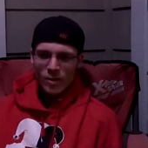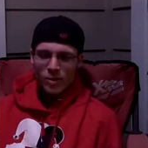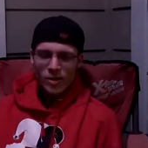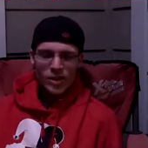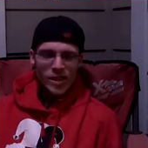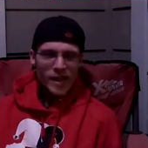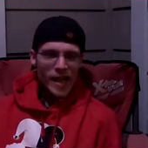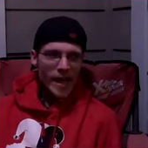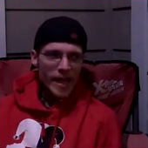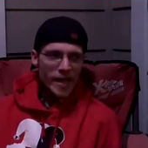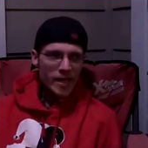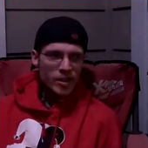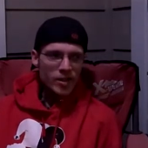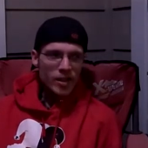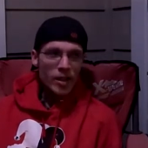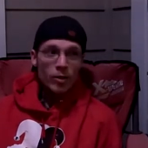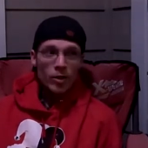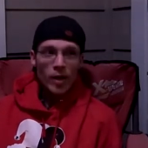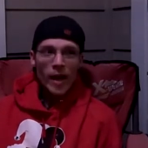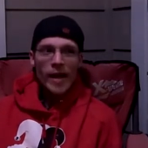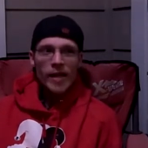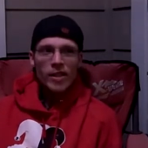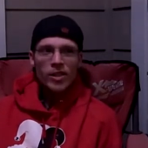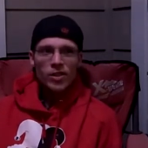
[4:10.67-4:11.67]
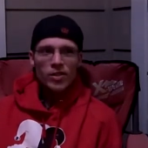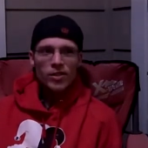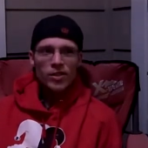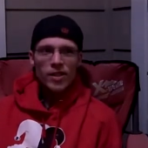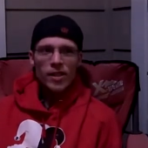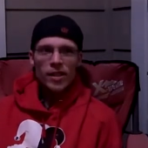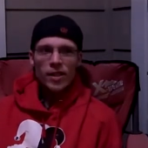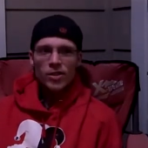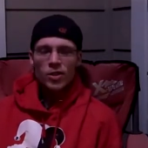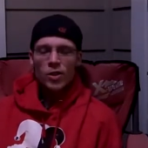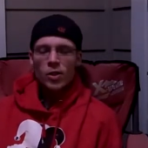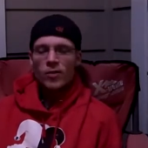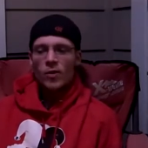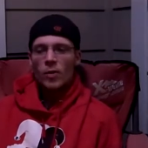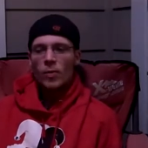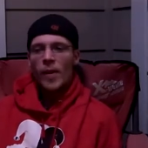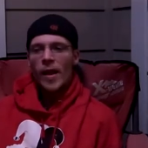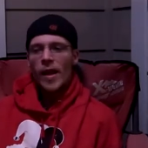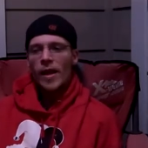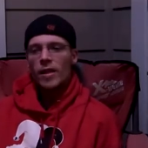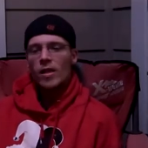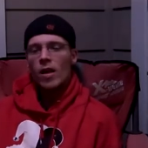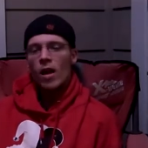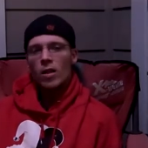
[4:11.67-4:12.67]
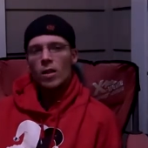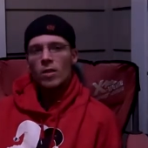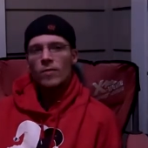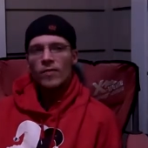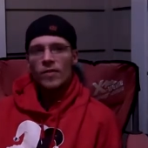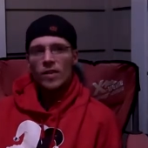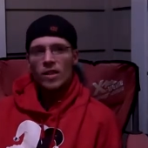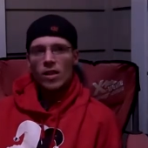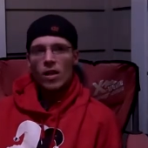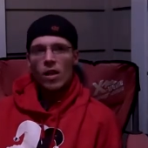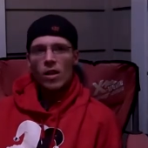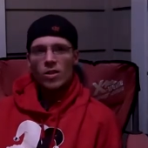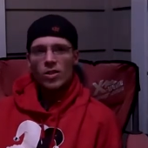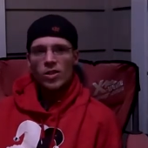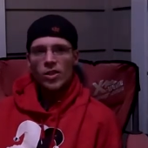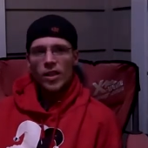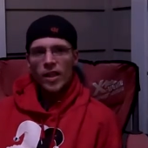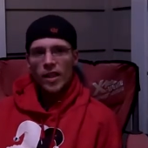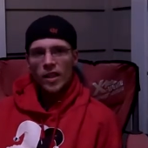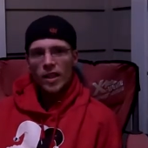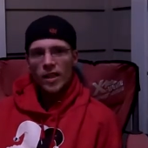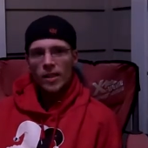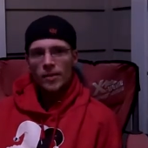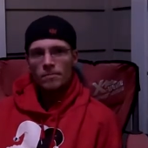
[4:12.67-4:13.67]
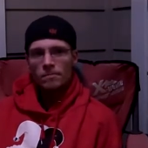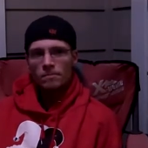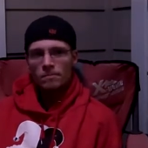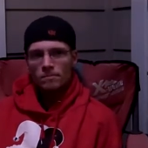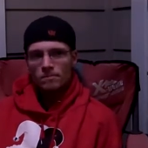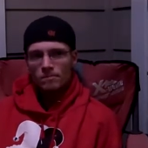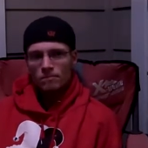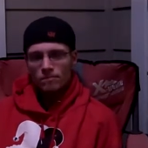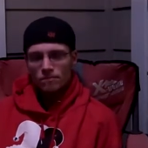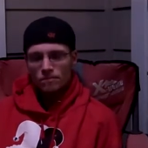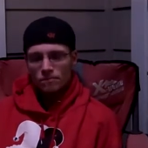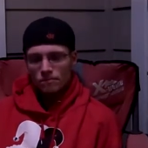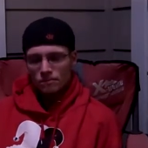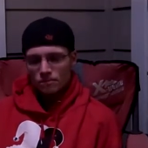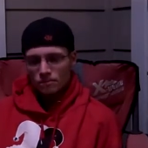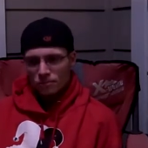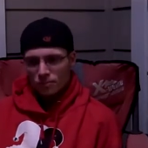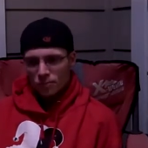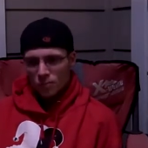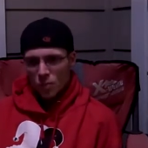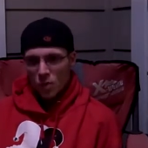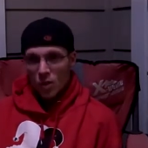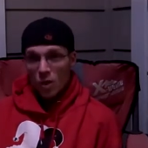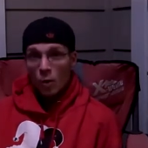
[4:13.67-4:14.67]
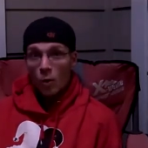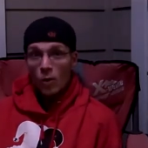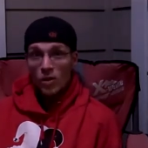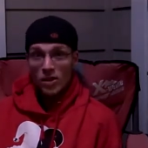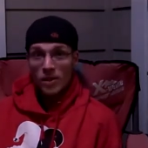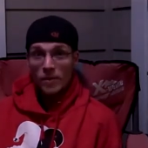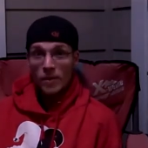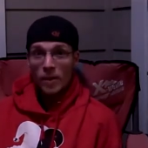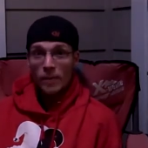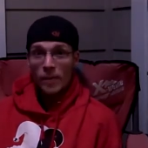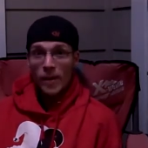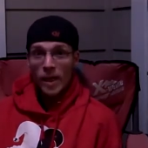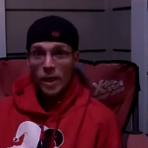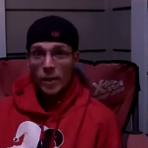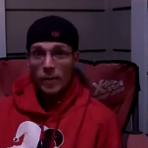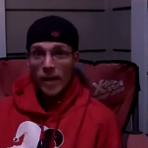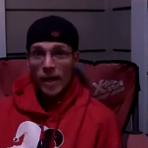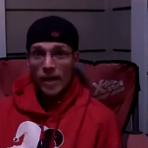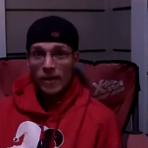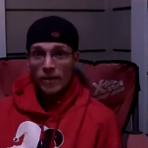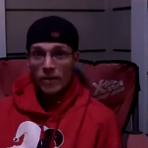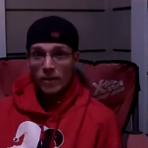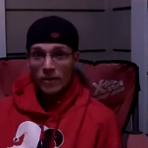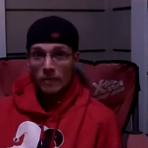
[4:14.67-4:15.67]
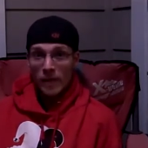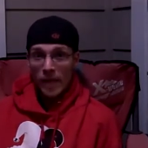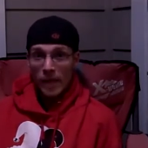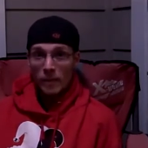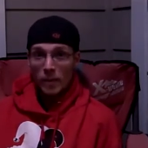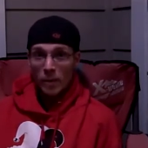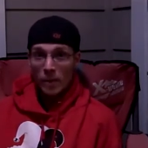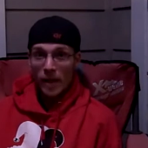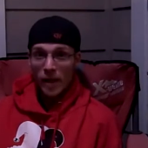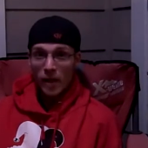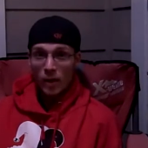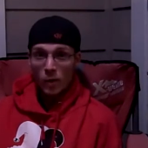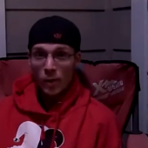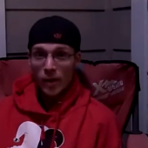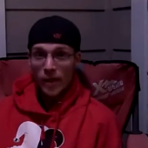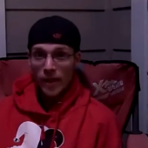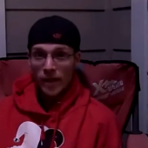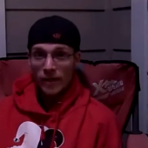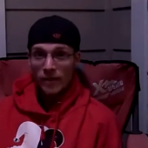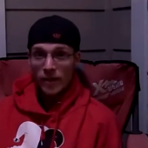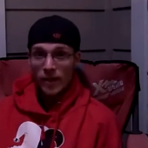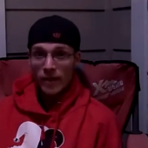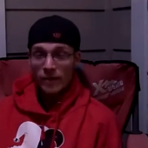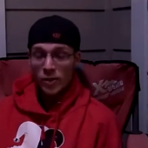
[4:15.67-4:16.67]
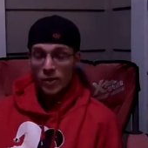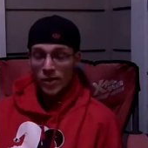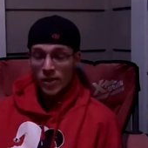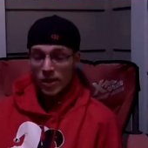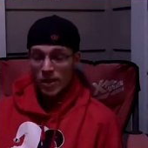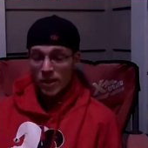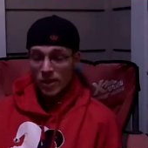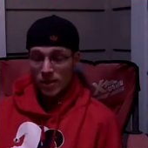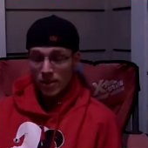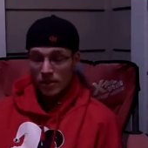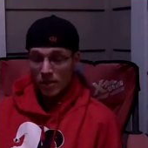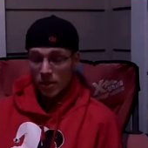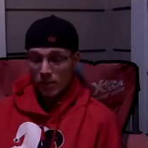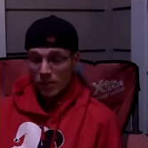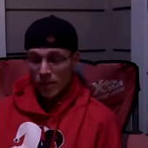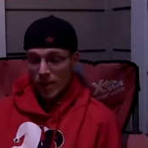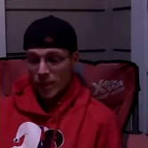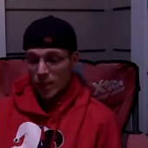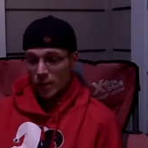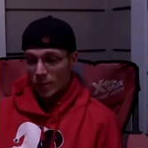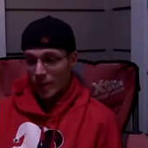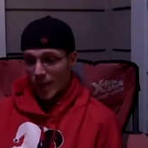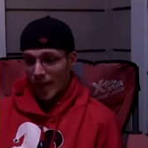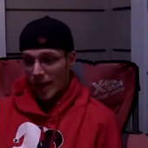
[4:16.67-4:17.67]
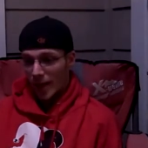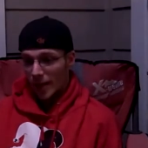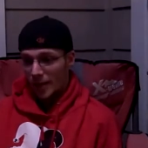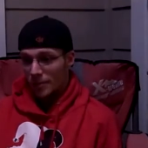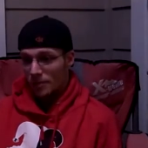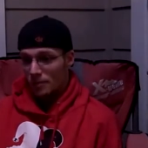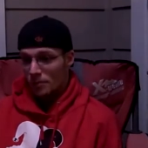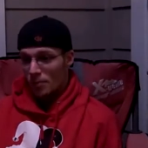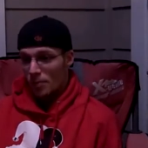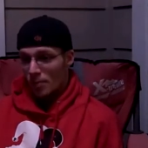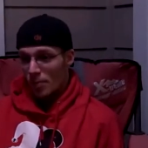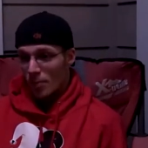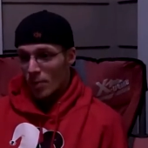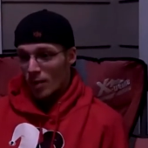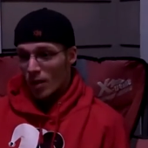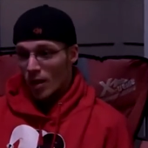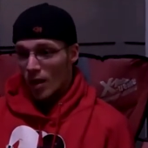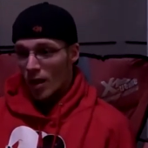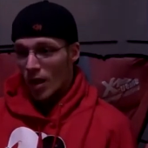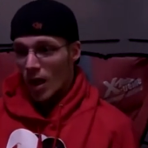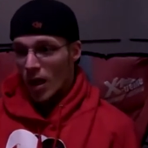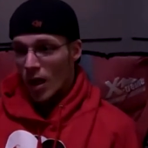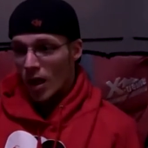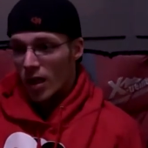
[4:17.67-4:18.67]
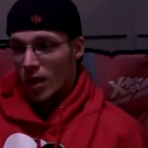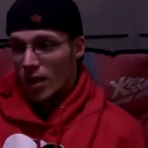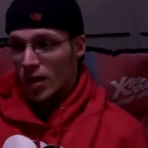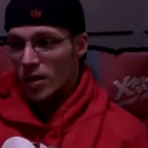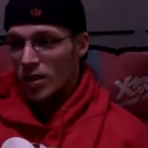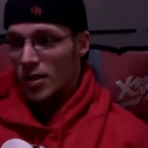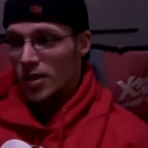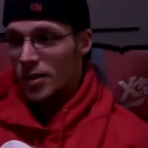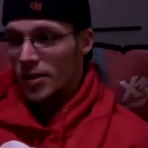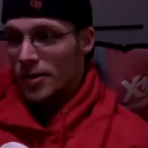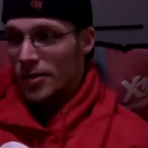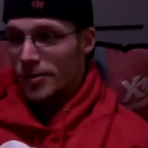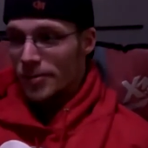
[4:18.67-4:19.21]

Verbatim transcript: there was an age there were agents there. So if you paid the hundred and fifty dollars to get in, which I'm gonna pay you back, Amber, by the way, if you ever see this, I'm gonna pay you back. Uh,